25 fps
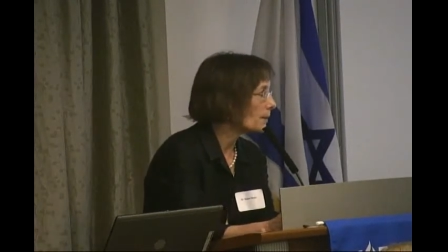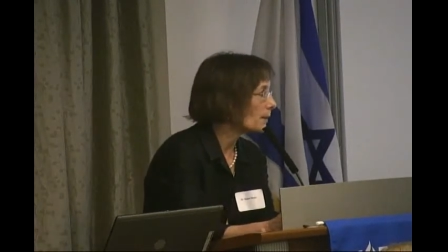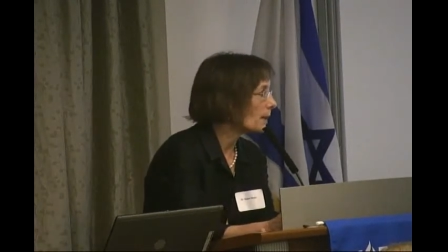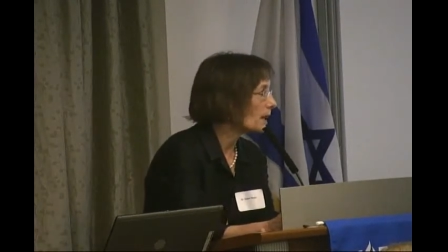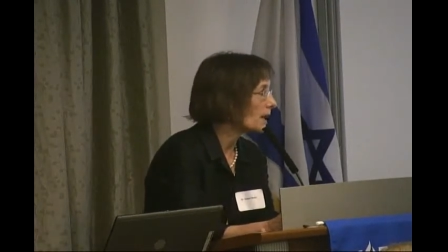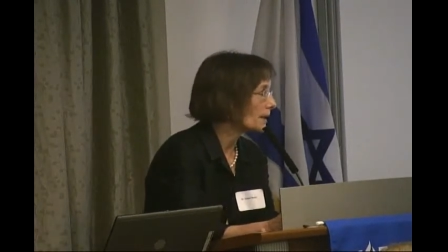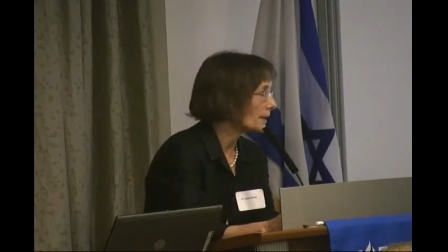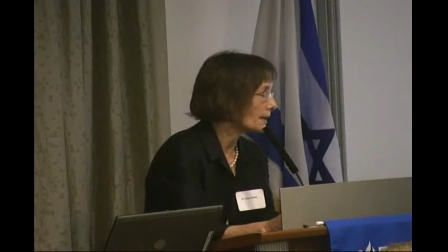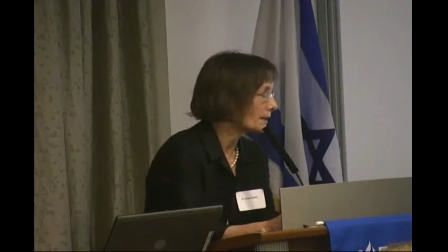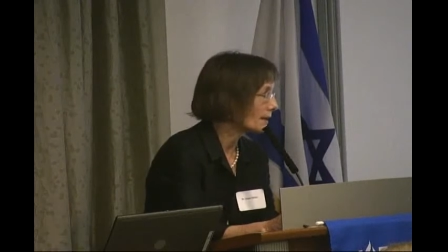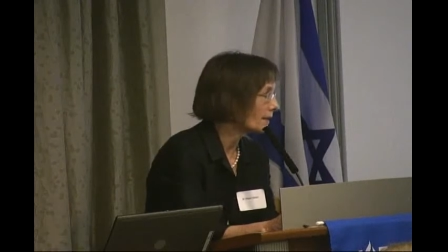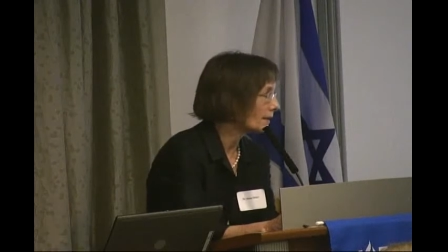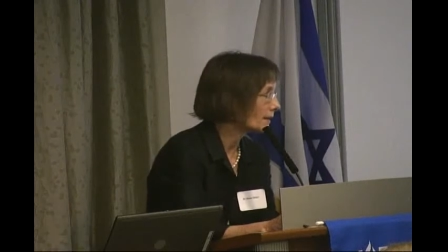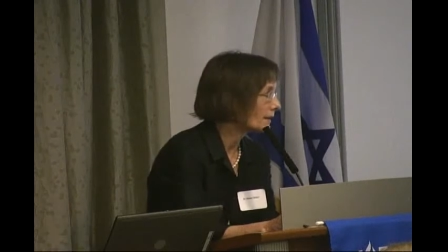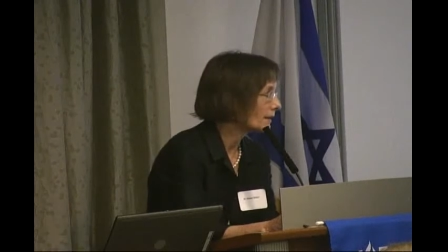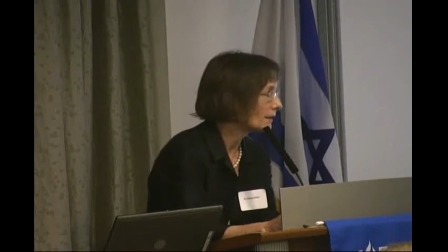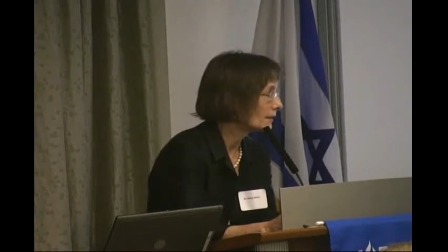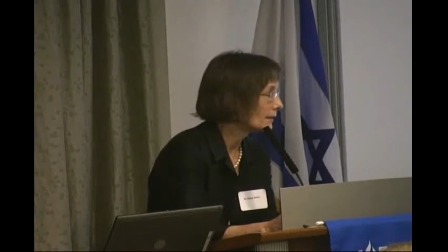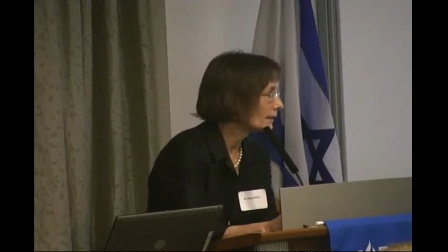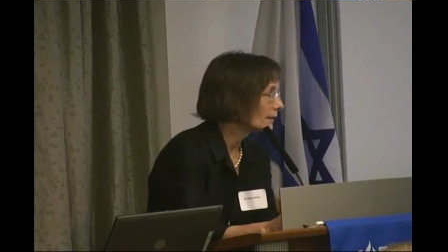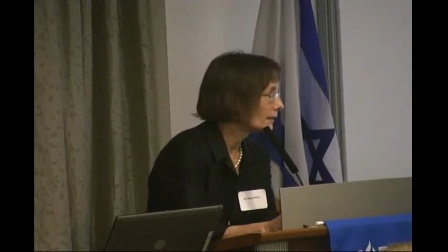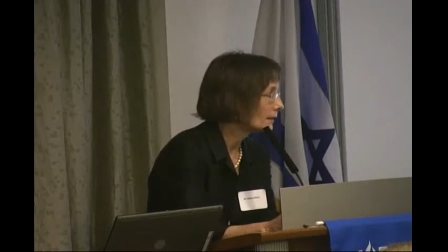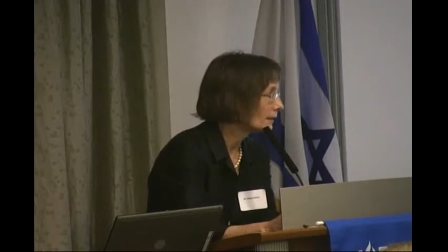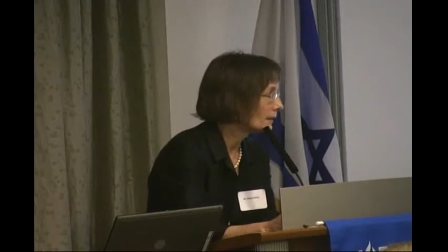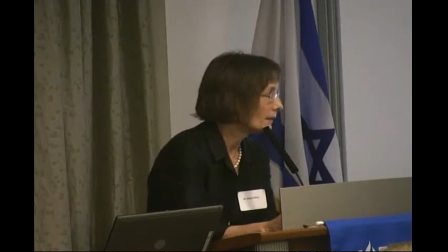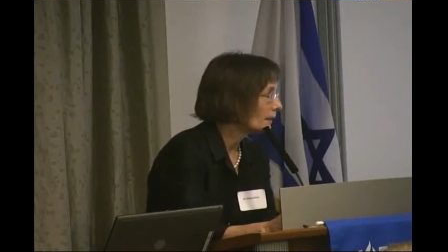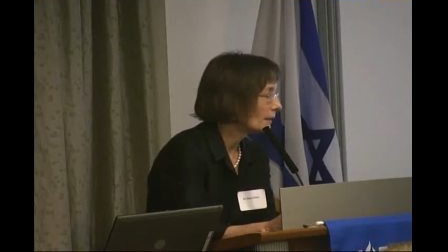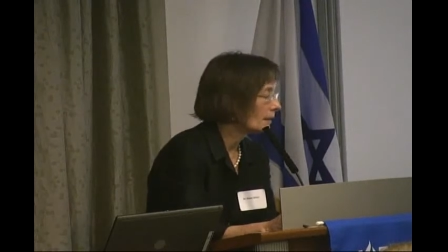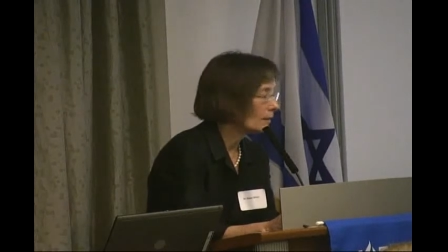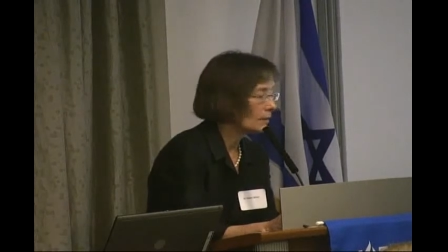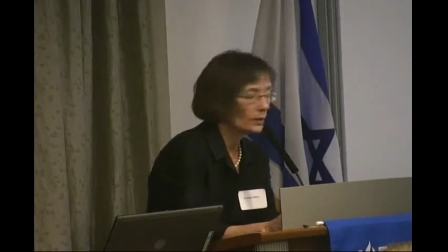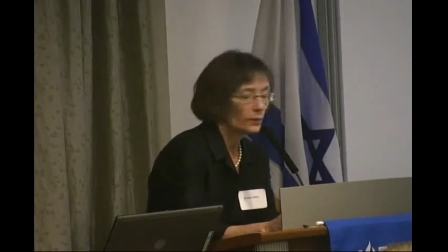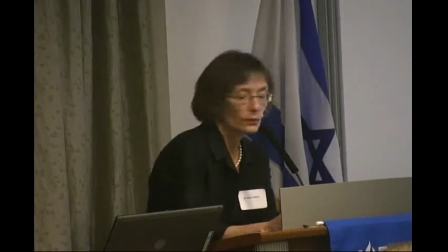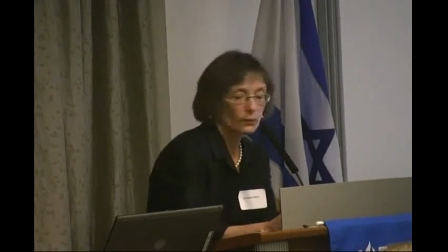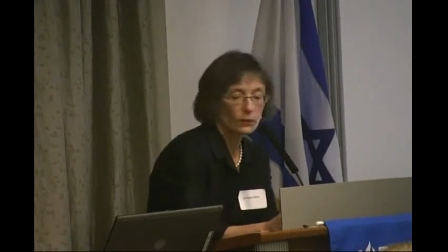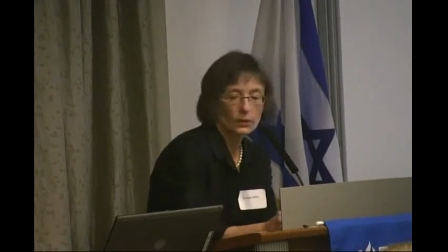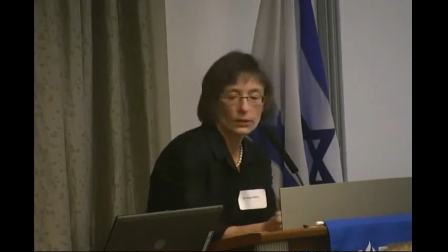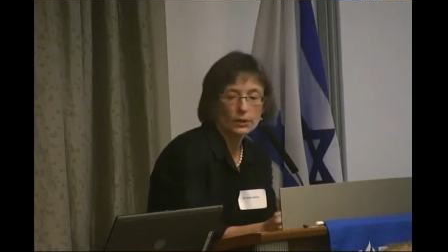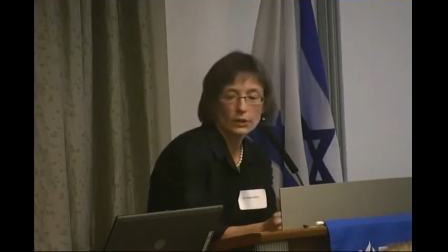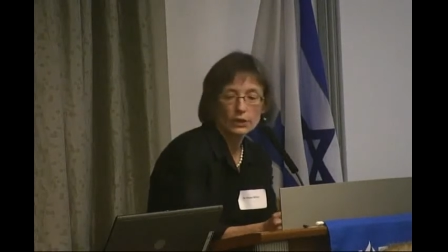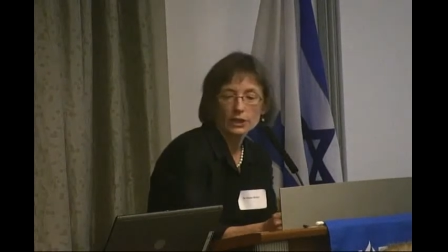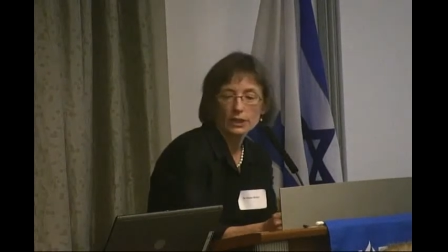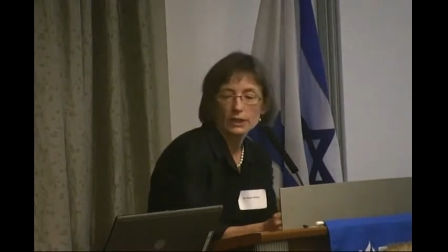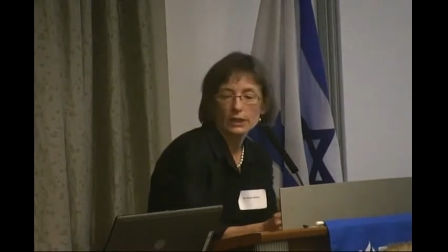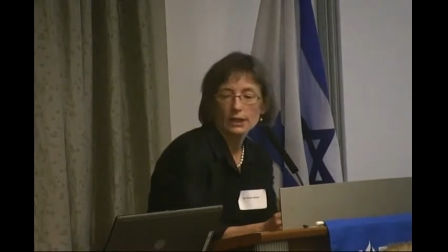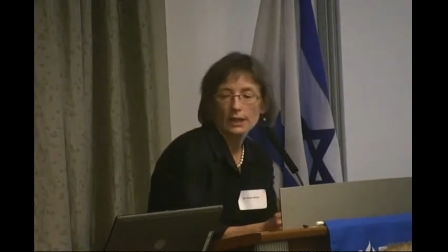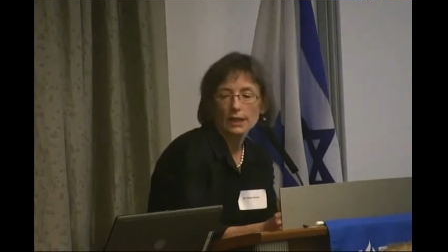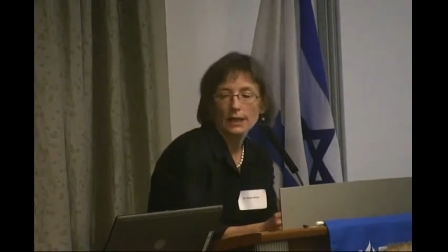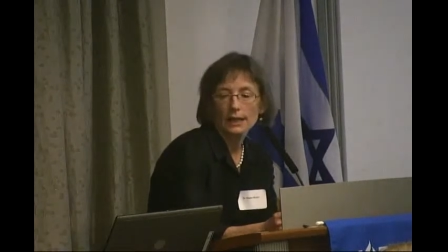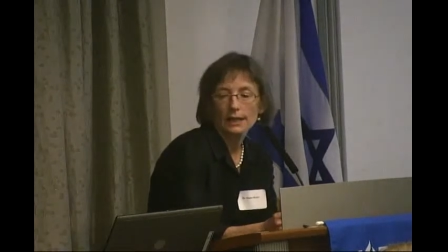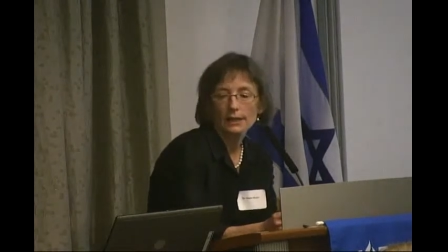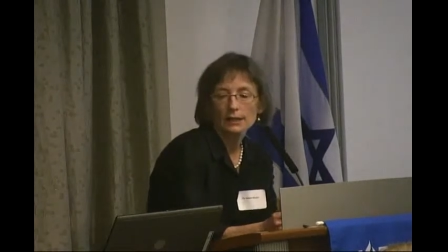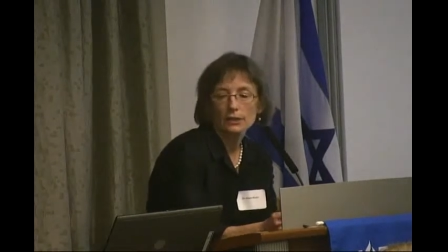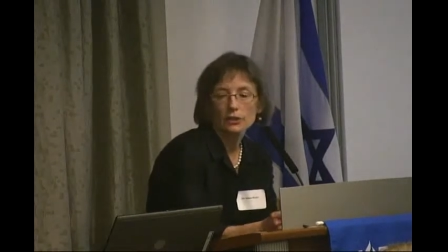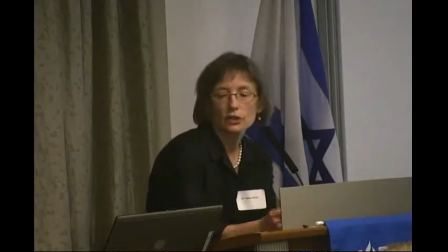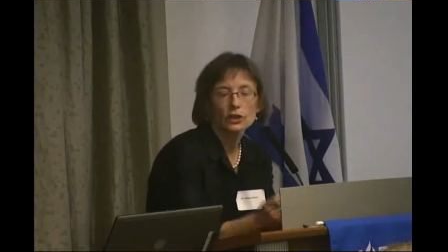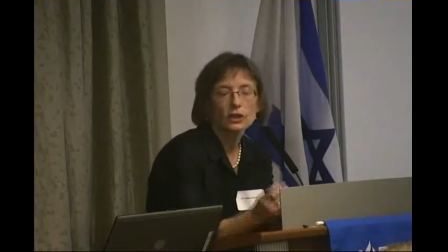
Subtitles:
months before she died.